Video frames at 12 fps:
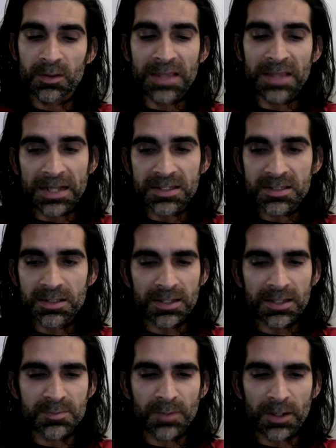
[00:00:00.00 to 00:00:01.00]

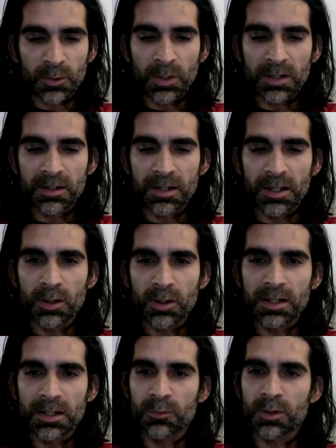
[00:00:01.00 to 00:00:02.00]
that's my quick take on
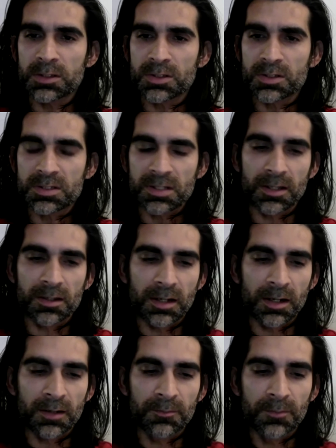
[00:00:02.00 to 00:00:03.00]
it. I would also say,
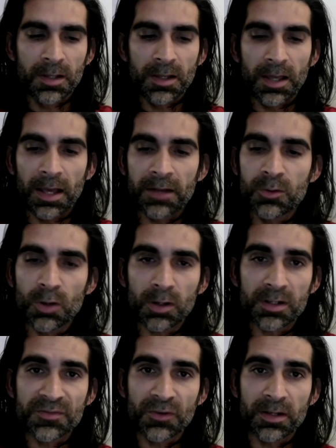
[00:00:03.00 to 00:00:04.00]
at New
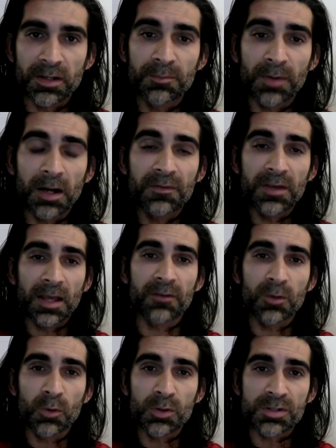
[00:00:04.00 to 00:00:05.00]
Yorkers for Clean Power, we have
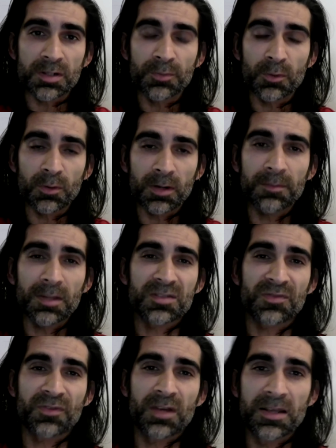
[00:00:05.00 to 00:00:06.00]
a coaching program
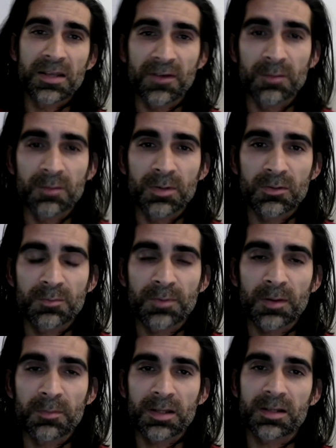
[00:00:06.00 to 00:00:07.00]
that's freely available to the
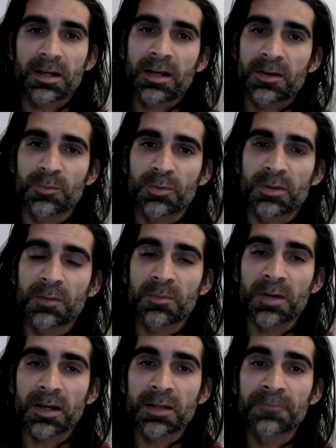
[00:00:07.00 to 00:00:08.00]
public. I have to put that
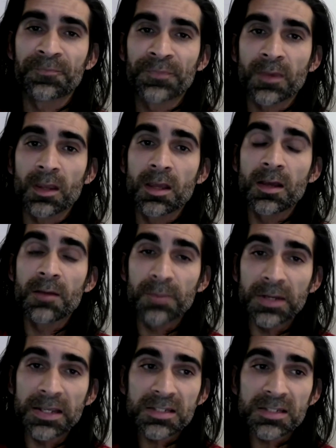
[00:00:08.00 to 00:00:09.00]
plug in.
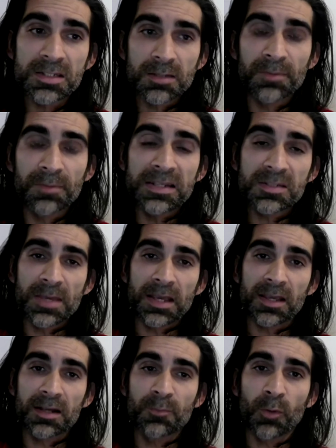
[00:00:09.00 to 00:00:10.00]
Please
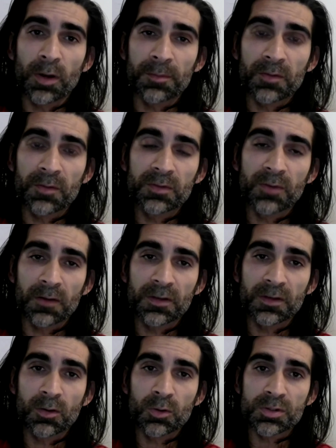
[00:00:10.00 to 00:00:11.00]
make an appointment with one of
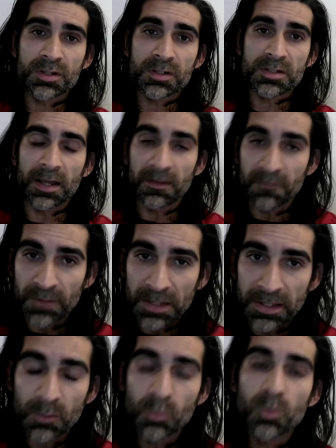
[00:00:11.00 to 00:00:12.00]
the coaches, and we
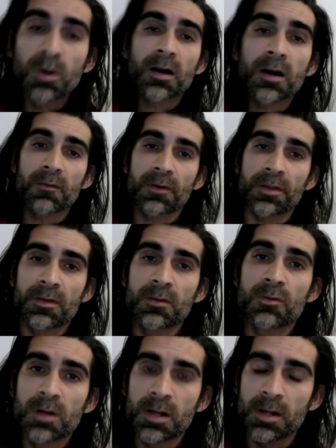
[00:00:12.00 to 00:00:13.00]
can work with
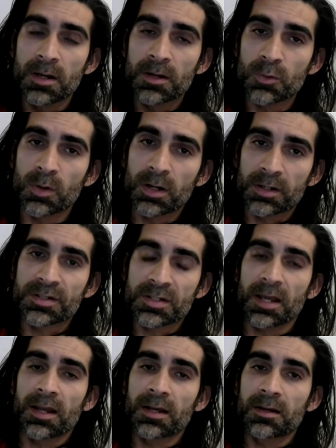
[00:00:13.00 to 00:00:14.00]
you to
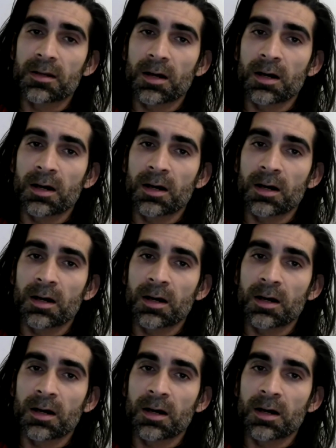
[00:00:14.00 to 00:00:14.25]
understand